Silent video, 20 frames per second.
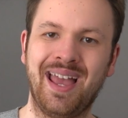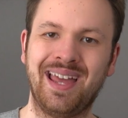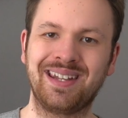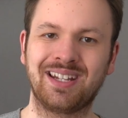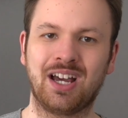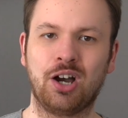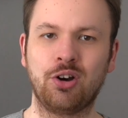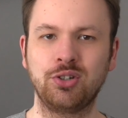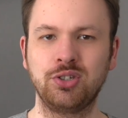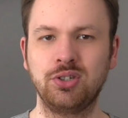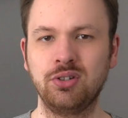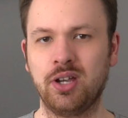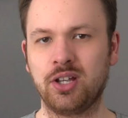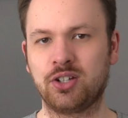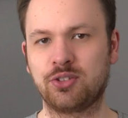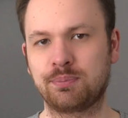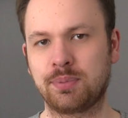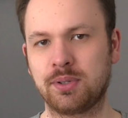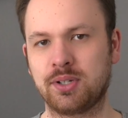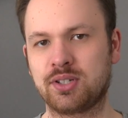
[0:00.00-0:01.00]
and how your
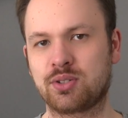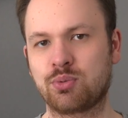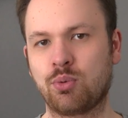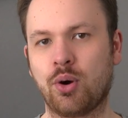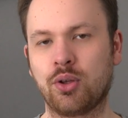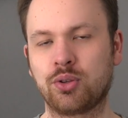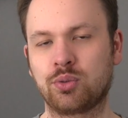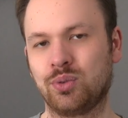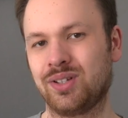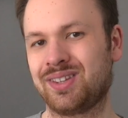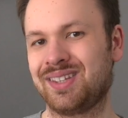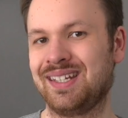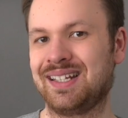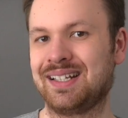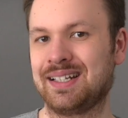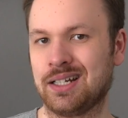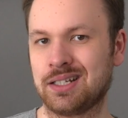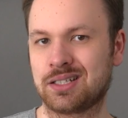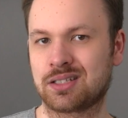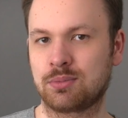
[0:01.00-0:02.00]
experience was with the
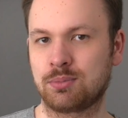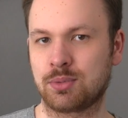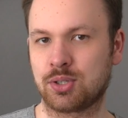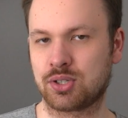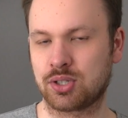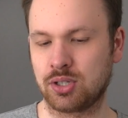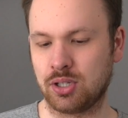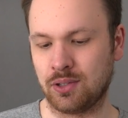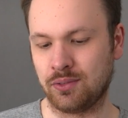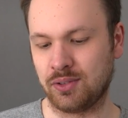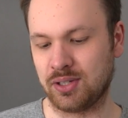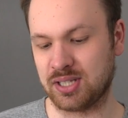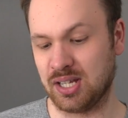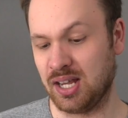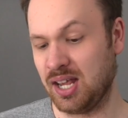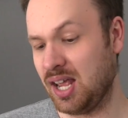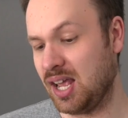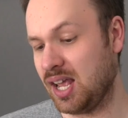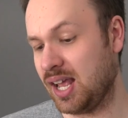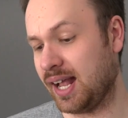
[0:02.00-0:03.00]
customer service.